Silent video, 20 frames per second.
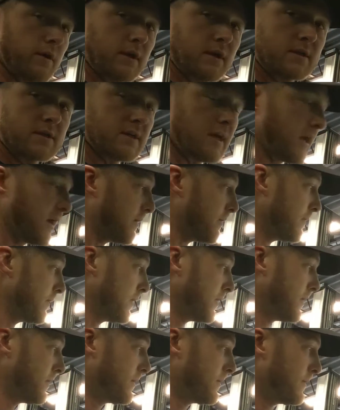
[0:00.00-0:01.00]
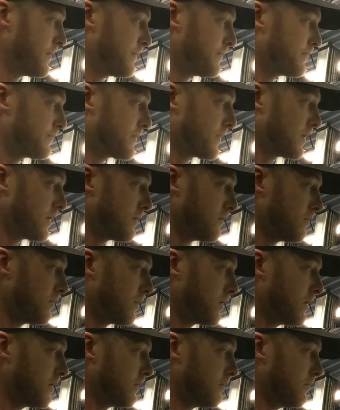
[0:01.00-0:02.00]
working set.
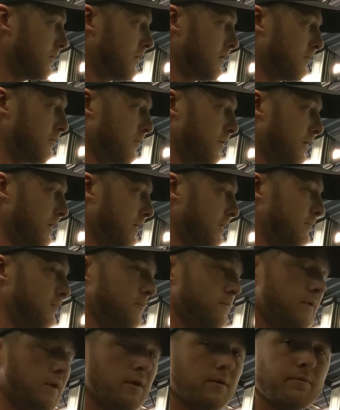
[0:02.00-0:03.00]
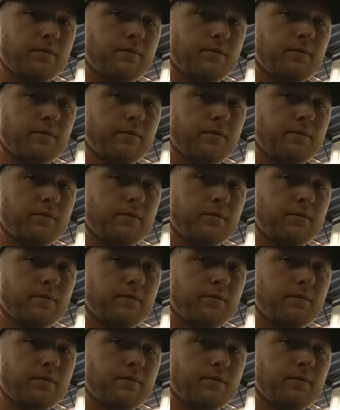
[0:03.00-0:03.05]
We don't want any,